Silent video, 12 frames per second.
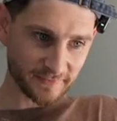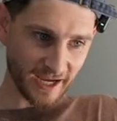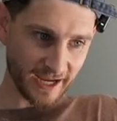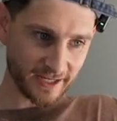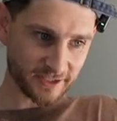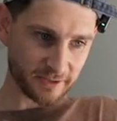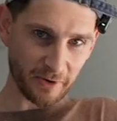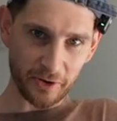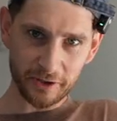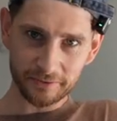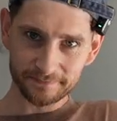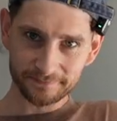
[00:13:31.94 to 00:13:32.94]
And
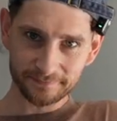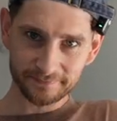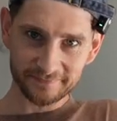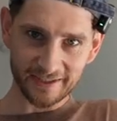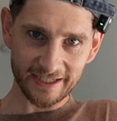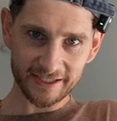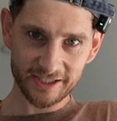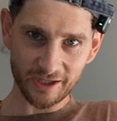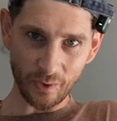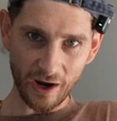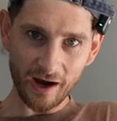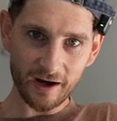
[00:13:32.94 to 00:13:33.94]
tomorrow, let's
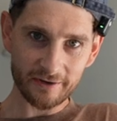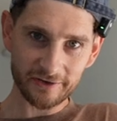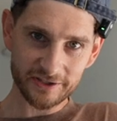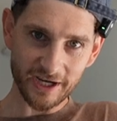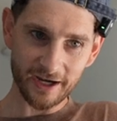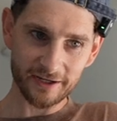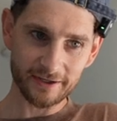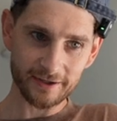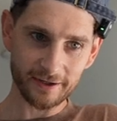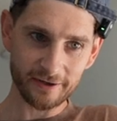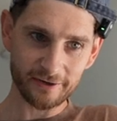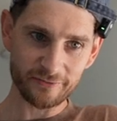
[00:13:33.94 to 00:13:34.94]
see what half a ton
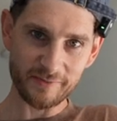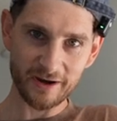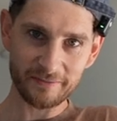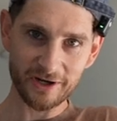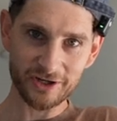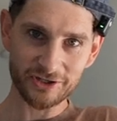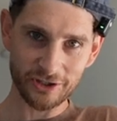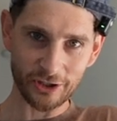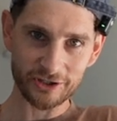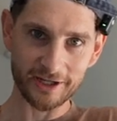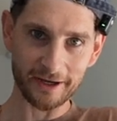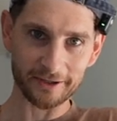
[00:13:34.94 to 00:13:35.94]
of my merch
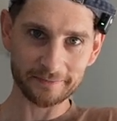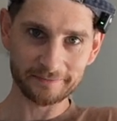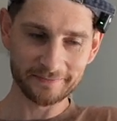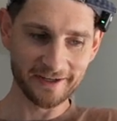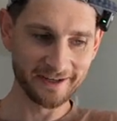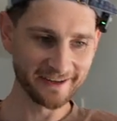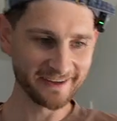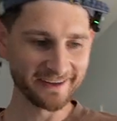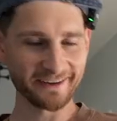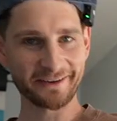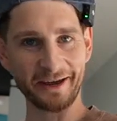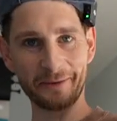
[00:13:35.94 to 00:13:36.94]
looks like.
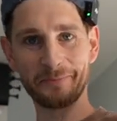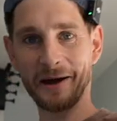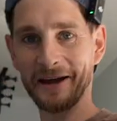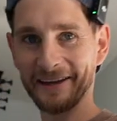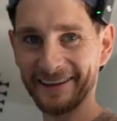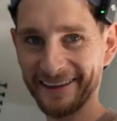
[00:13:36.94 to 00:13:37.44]
Okay, bye.